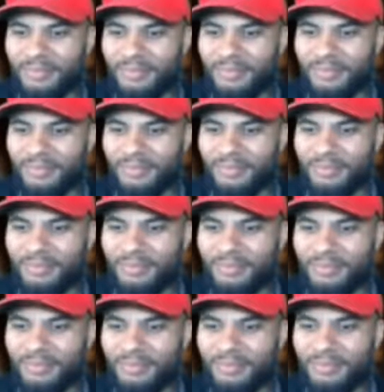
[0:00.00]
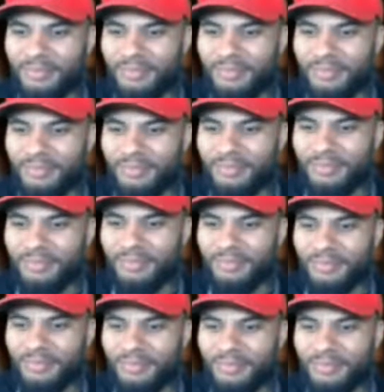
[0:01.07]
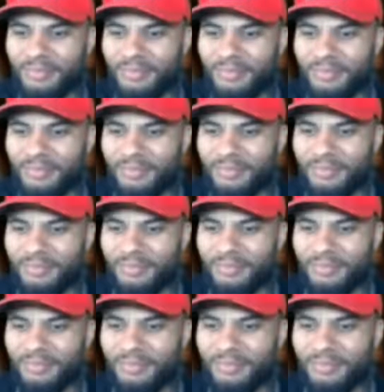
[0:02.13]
(not speaking)